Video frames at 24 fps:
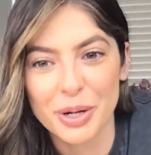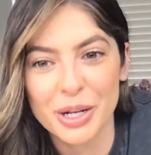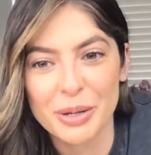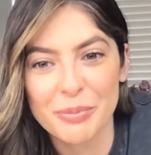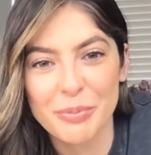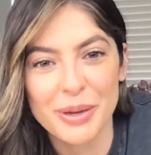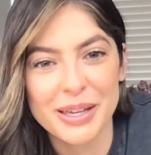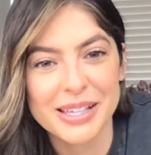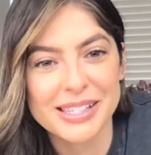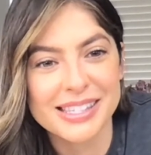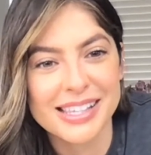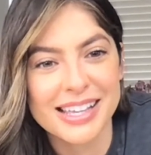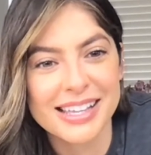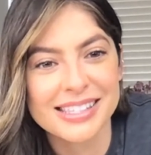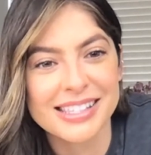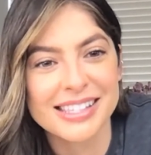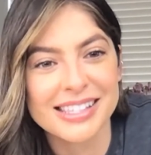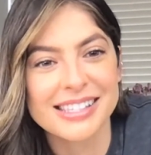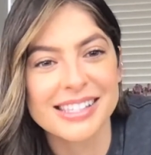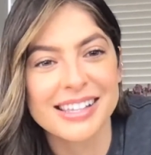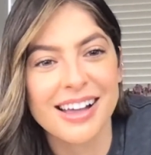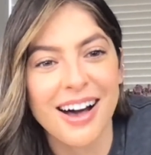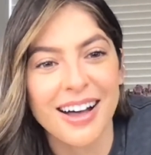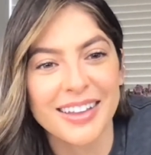Brooke B
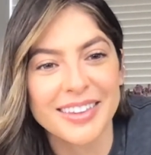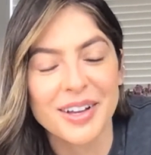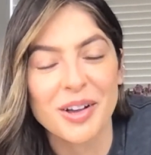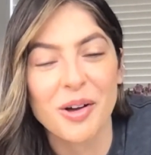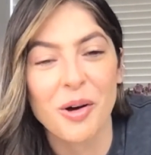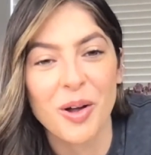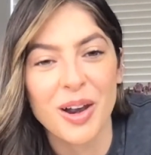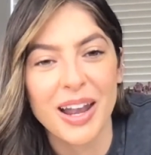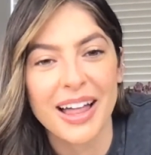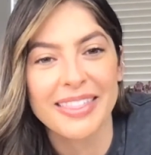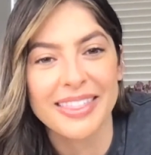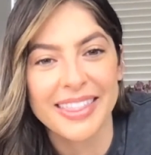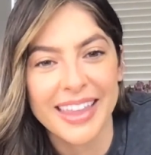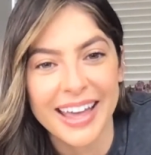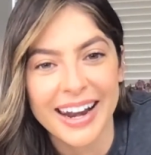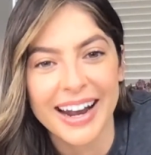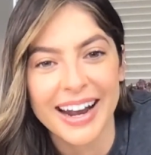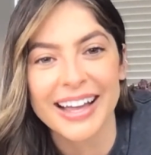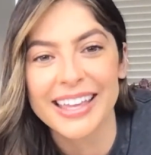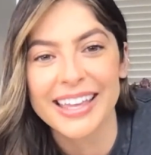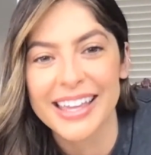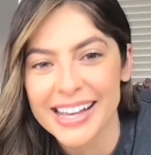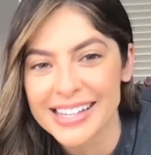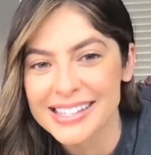says, it's called a
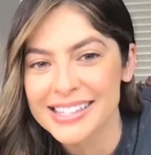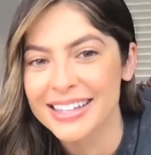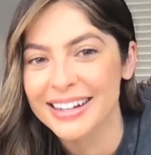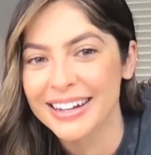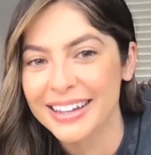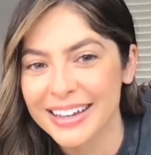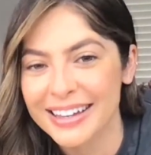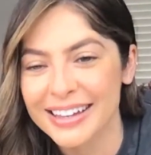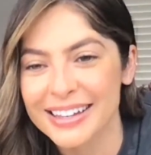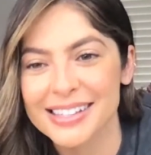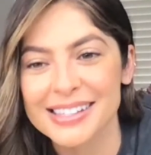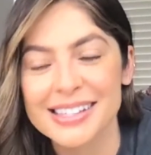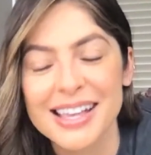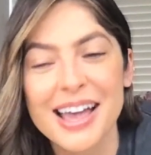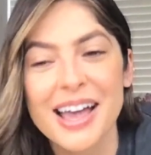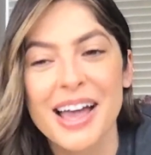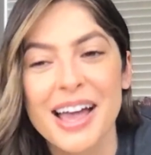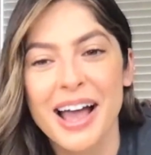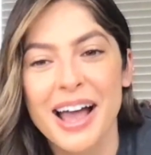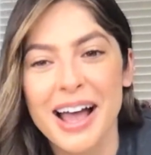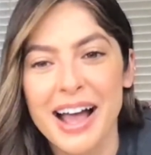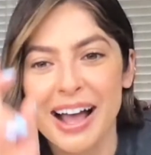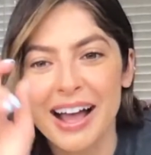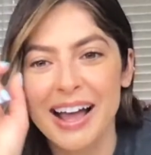colandera. Yes, it is.
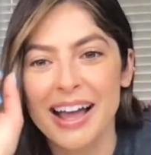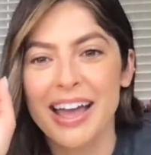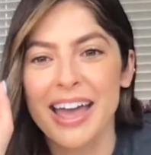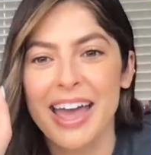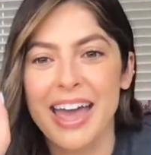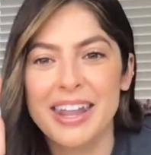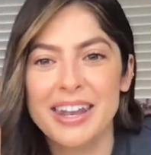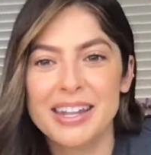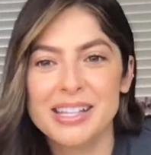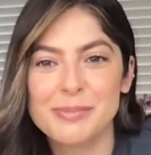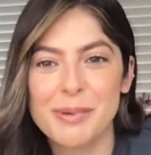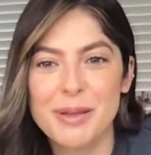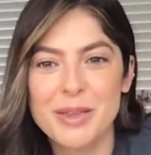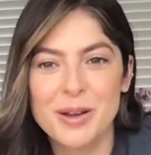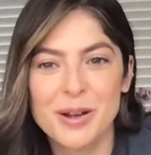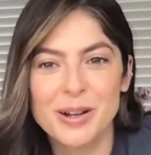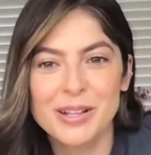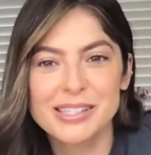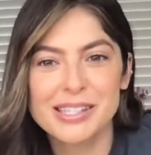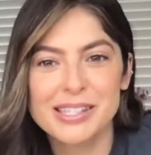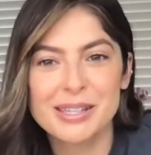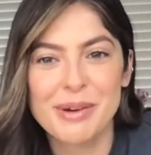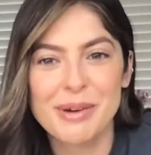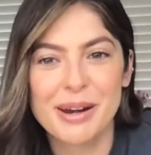En
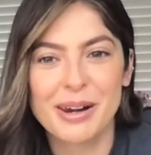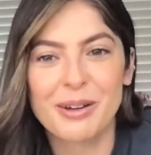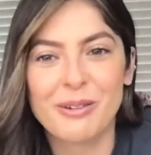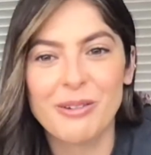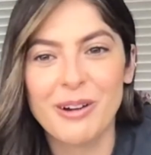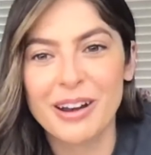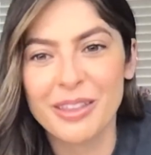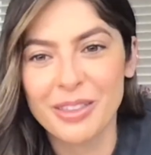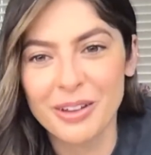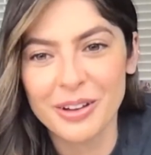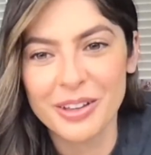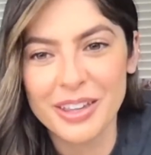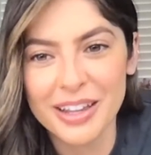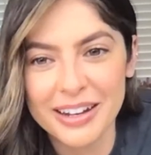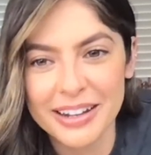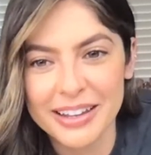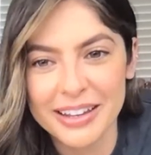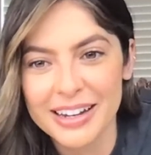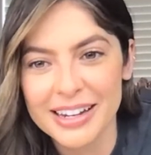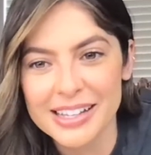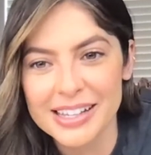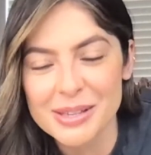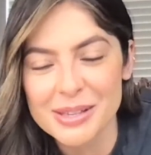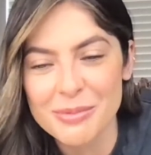español sí me recuerdo y
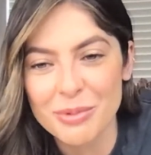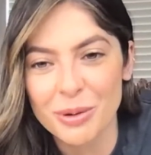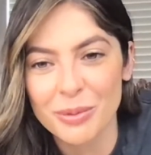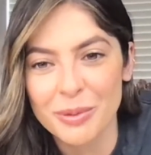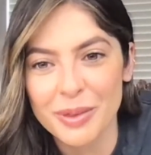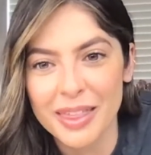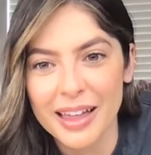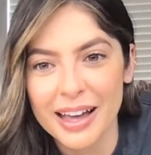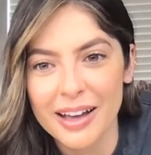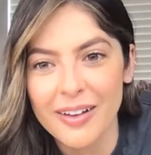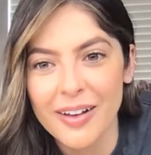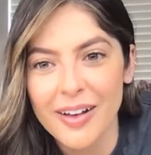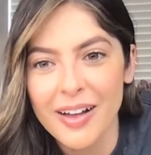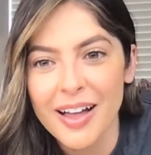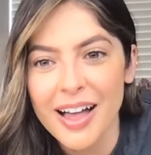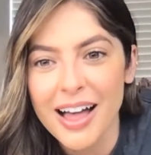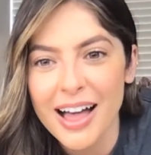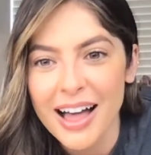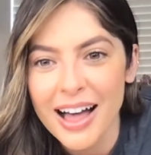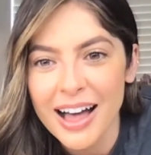en inglés se me olvidó.